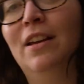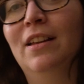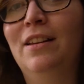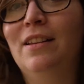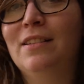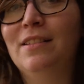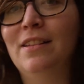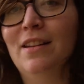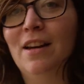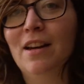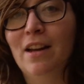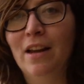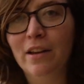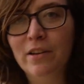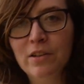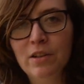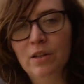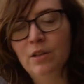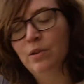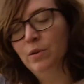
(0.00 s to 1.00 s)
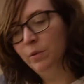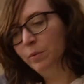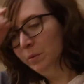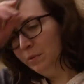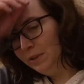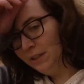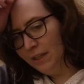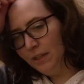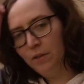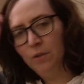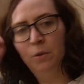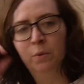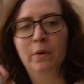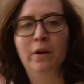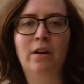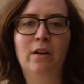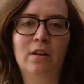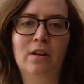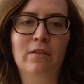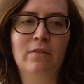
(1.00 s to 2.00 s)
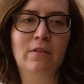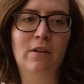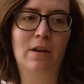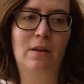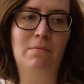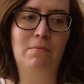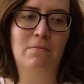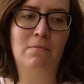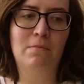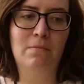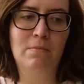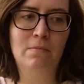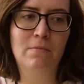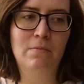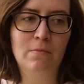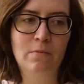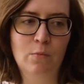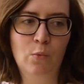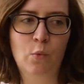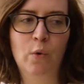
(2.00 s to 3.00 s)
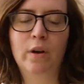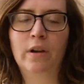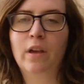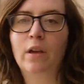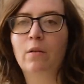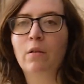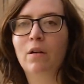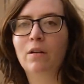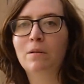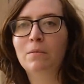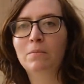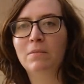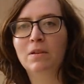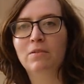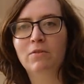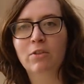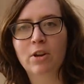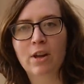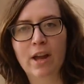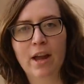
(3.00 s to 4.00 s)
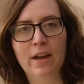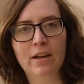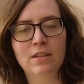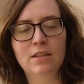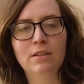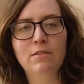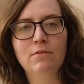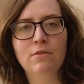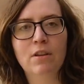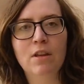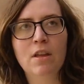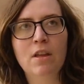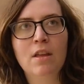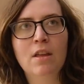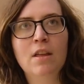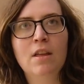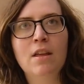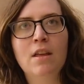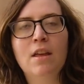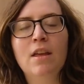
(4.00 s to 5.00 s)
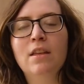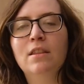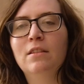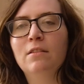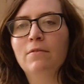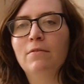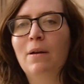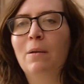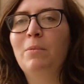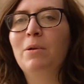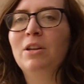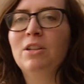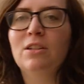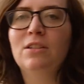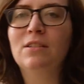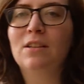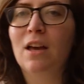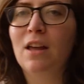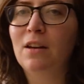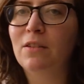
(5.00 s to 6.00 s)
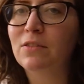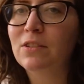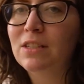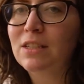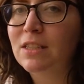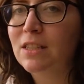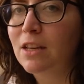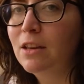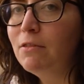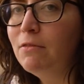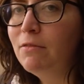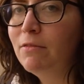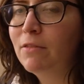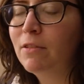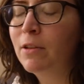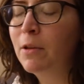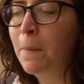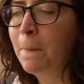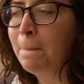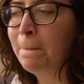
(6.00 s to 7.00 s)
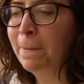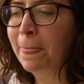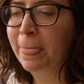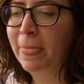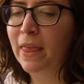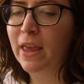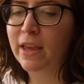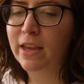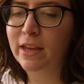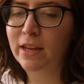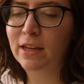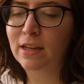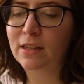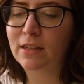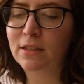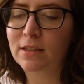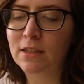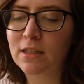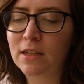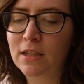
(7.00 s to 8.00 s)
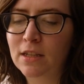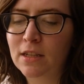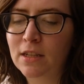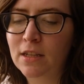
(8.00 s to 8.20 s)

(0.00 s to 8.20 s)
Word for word: And I said I actually don't like to wear it if I'm walking around and being very active the fabric's just kind of stiff and